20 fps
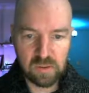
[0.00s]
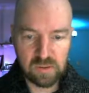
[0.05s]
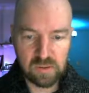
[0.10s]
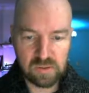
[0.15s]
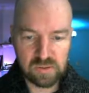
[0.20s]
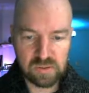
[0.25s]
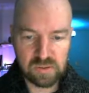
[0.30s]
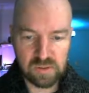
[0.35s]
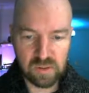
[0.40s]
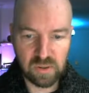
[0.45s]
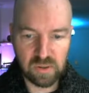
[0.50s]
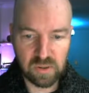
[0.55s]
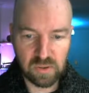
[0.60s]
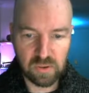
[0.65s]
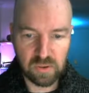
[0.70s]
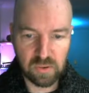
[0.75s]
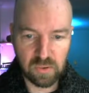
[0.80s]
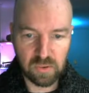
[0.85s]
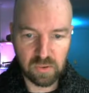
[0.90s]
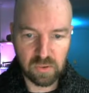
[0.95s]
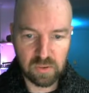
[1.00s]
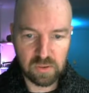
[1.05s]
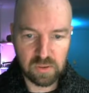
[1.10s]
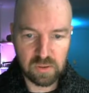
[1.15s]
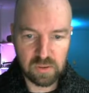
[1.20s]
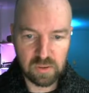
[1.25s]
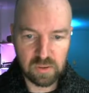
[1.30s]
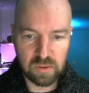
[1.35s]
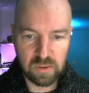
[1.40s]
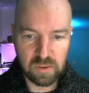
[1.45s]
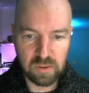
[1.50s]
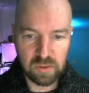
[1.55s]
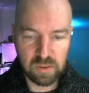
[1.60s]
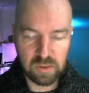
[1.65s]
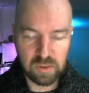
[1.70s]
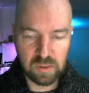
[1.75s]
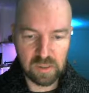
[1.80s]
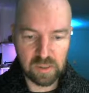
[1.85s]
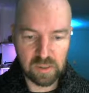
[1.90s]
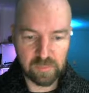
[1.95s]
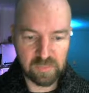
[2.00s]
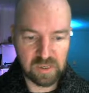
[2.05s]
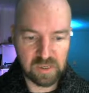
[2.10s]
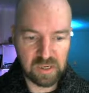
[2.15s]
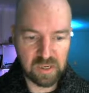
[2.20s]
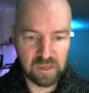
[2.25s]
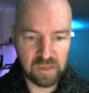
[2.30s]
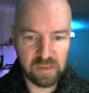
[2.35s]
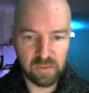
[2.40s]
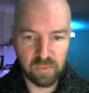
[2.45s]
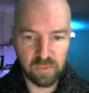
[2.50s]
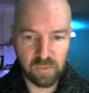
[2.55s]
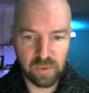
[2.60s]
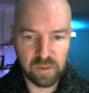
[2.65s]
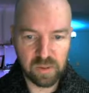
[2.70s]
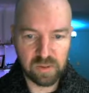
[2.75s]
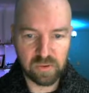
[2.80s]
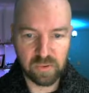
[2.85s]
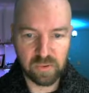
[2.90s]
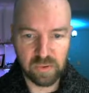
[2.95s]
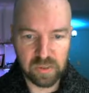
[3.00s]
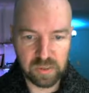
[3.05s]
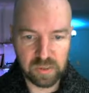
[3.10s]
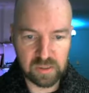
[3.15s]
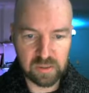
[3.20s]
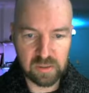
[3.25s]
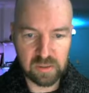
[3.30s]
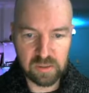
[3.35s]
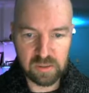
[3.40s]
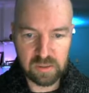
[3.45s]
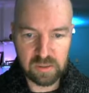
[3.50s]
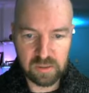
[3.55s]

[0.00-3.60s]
So I'm kind of wondering